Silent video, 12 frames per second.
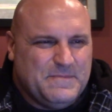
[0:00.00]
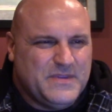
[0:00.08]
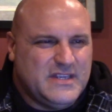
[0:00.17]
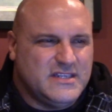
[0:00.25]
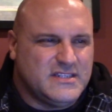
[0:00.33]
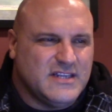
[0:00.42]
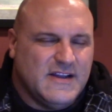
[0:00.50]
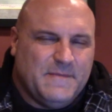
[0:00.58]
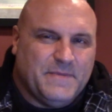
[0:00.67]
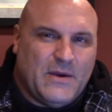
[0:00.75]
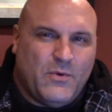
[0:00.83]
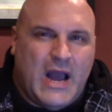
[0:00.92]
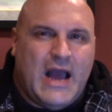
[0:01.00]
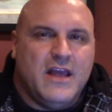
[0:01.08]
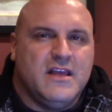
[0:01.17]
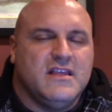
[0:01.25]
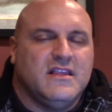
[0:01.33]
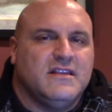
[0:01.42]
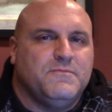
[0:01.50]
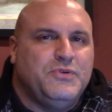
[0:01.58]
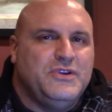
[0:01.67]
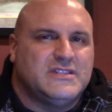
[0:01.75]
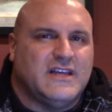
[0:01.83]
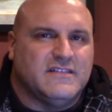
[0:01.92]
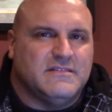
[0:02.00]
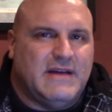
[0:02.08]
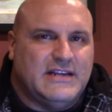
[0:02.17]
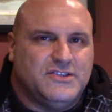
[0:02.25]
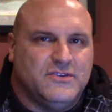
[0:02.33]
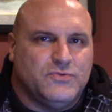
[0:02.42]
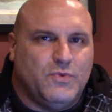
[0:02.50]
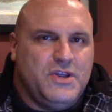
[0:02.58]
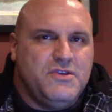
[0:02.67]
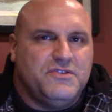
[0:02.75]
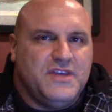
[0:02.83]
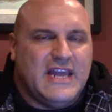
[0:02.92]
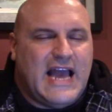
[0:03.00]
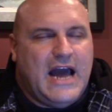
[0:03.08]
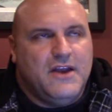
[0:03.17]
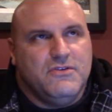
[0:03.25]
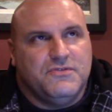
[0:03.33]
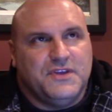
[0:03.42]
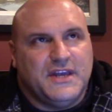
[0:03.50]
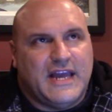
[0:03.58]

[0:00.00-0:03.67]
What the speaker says: Just put yourselves in my shoes. What do you think? How do you think?